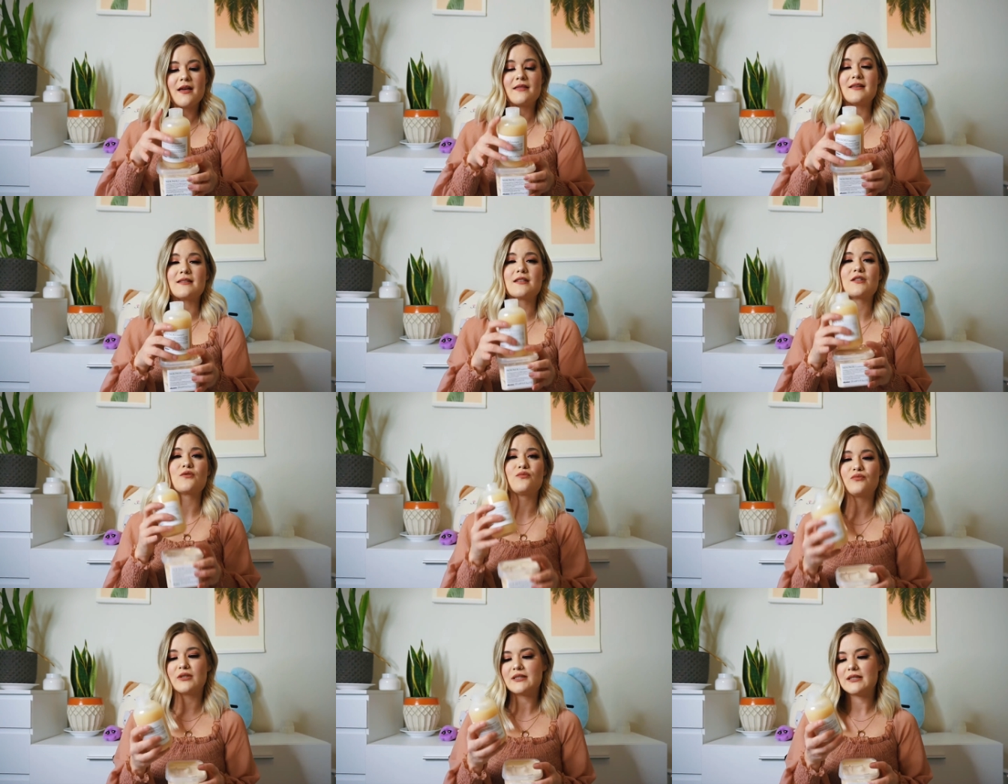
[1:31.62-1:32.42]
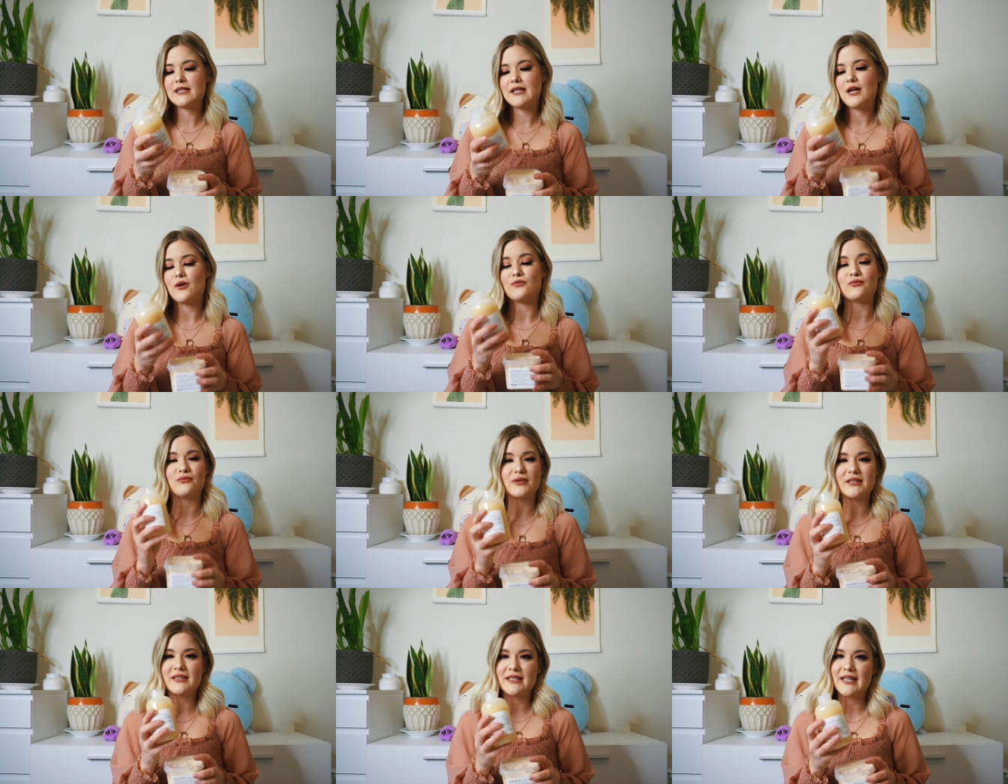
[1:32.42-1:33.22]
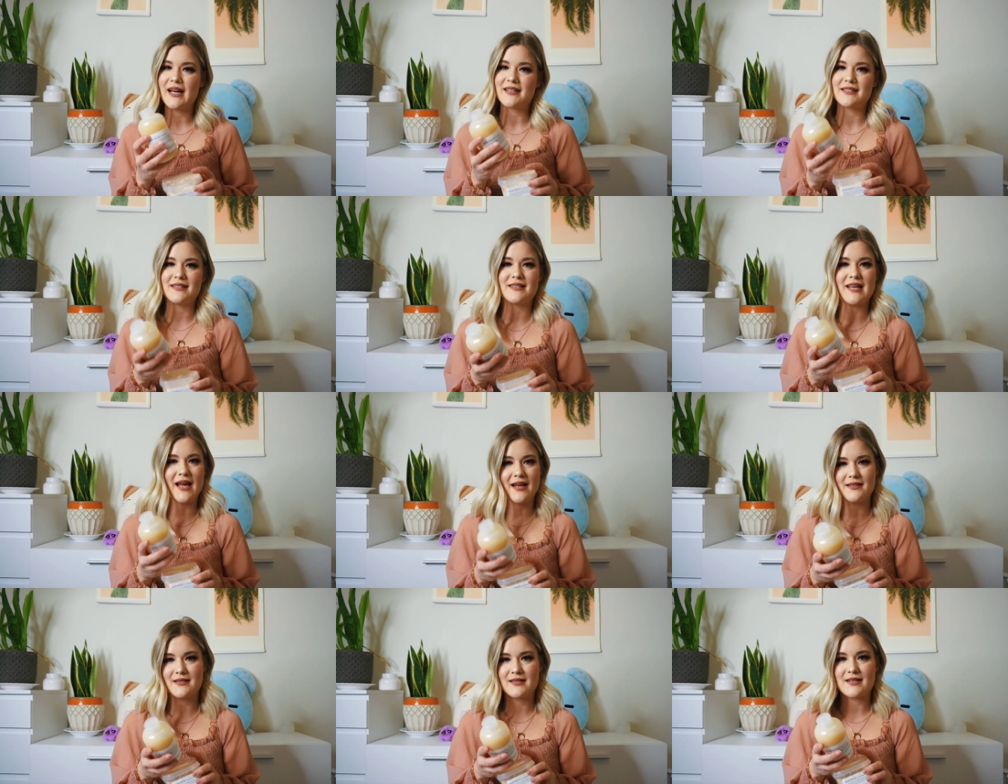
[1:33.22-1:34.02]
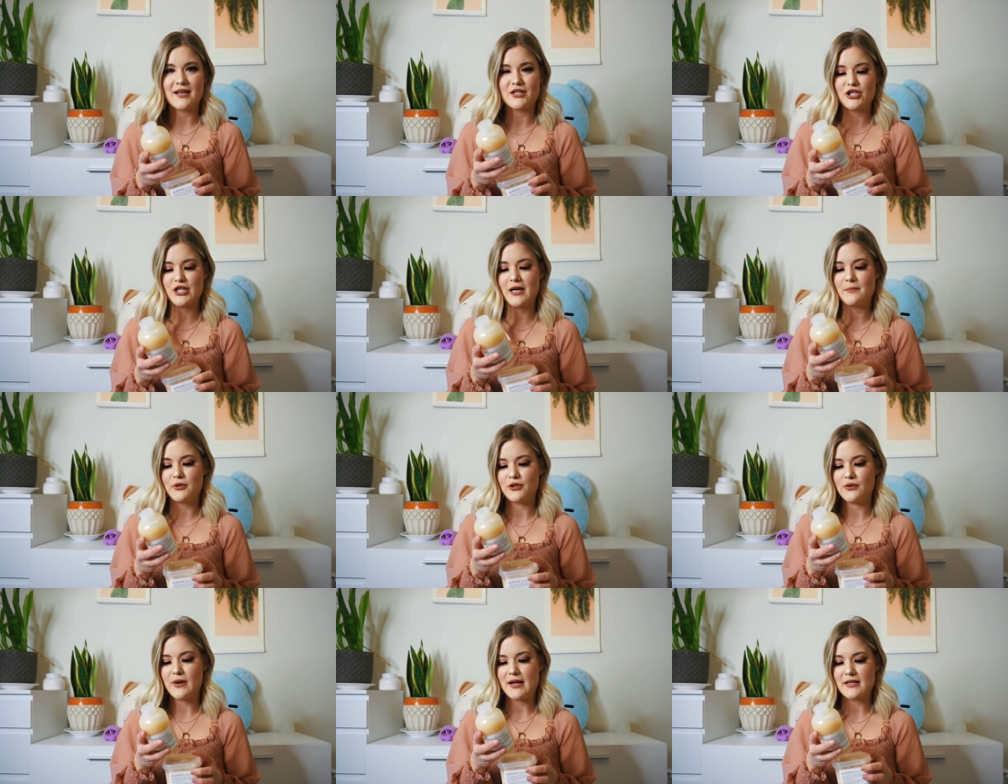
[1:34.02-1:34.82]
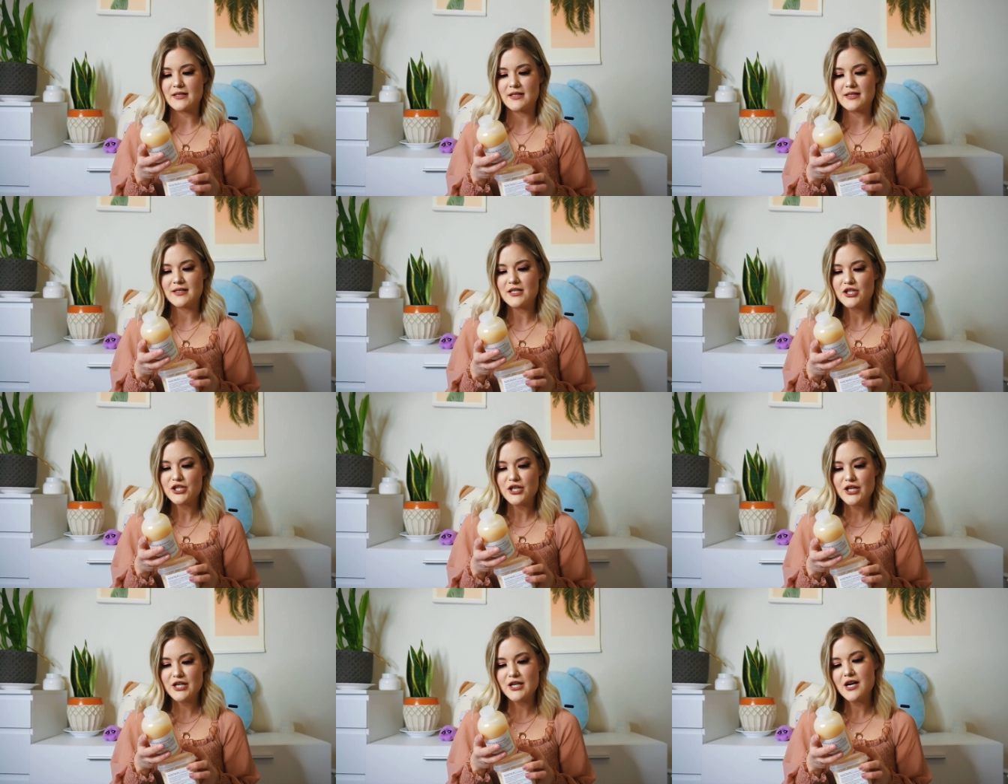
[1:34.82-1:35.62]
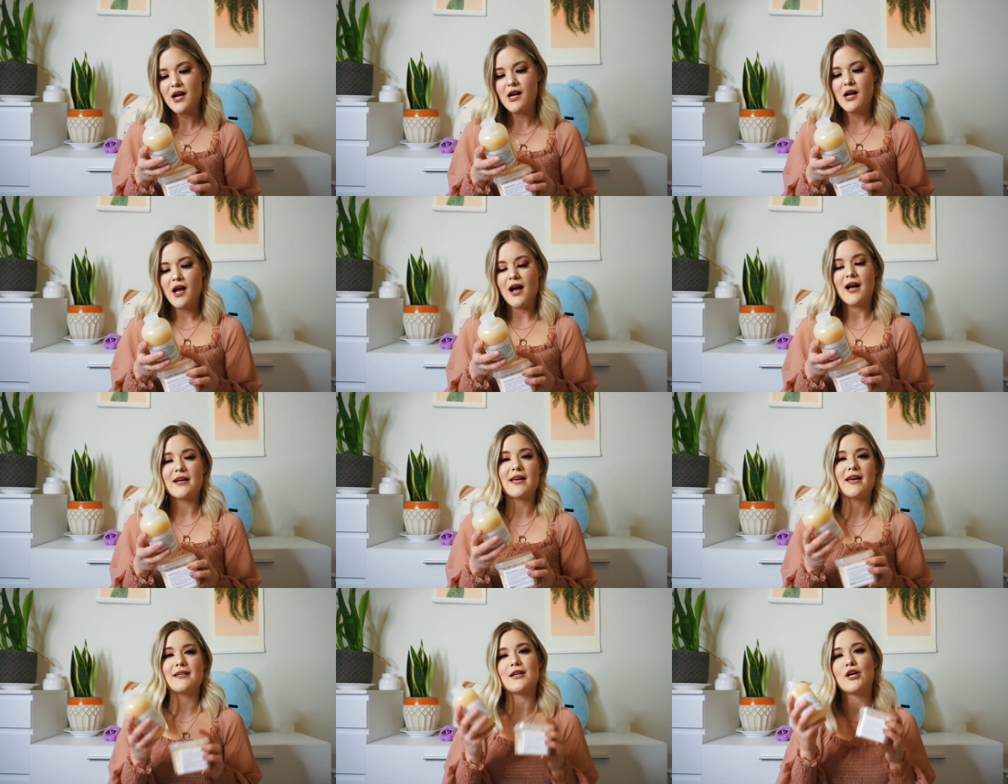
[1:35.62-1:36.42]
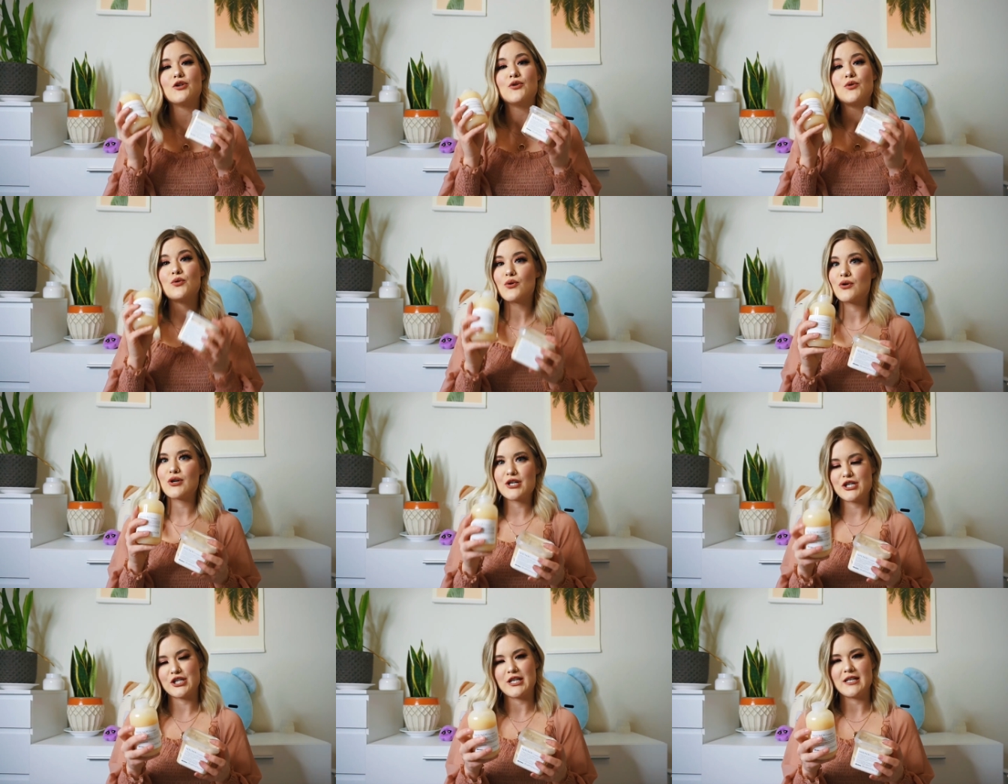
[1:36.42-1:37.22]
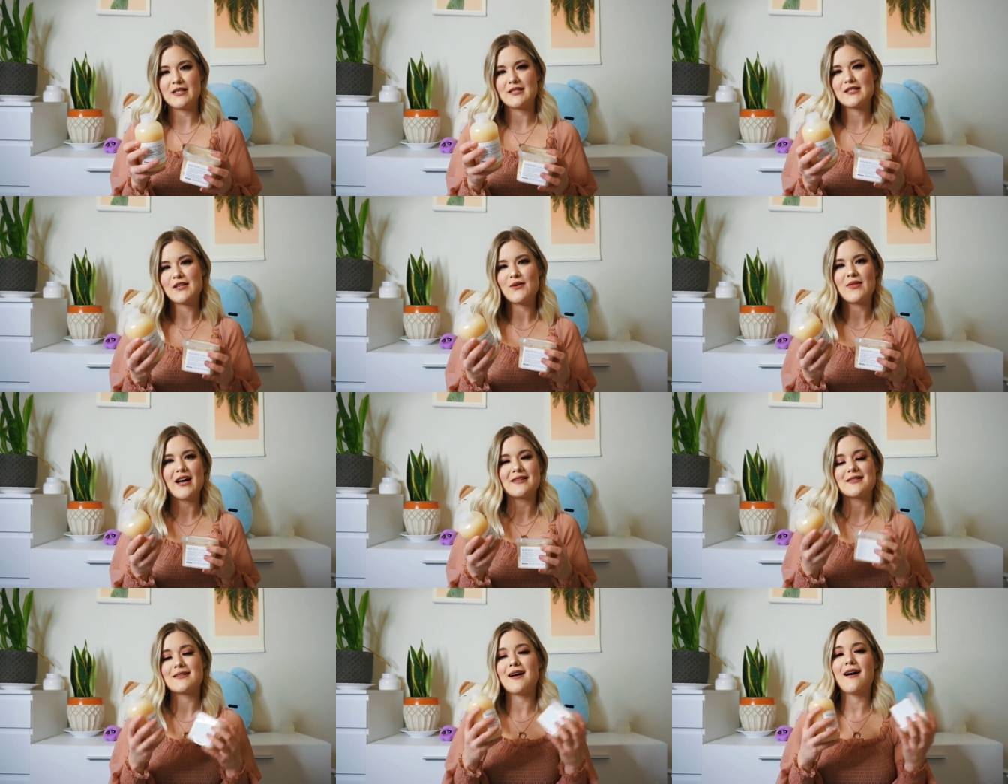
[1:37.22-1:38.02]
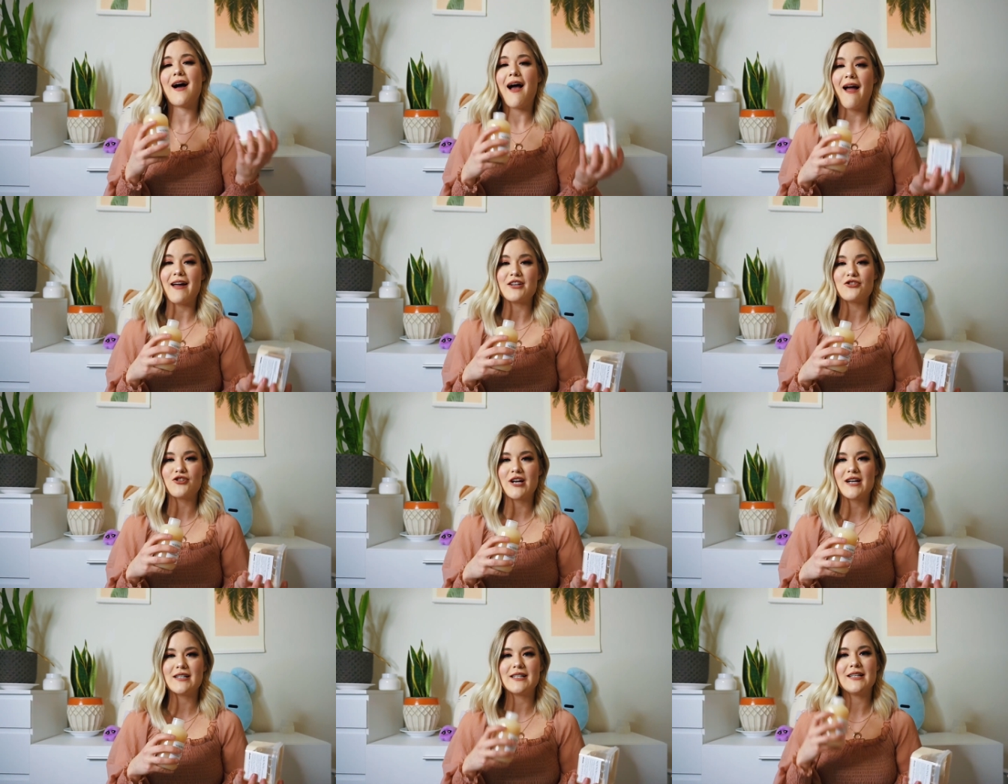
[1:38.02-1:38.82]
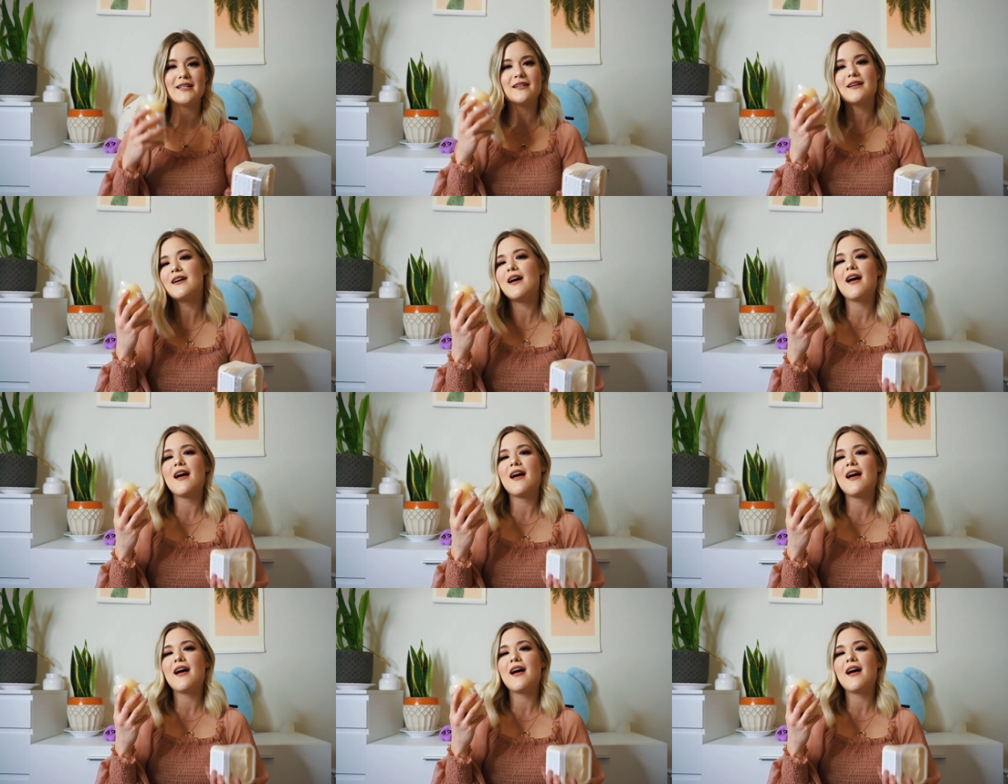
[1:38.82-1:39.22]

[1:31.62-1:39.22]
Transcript: This is really, really an intense shampoo and conditioner. Again, nourishing, so that's not hydrating.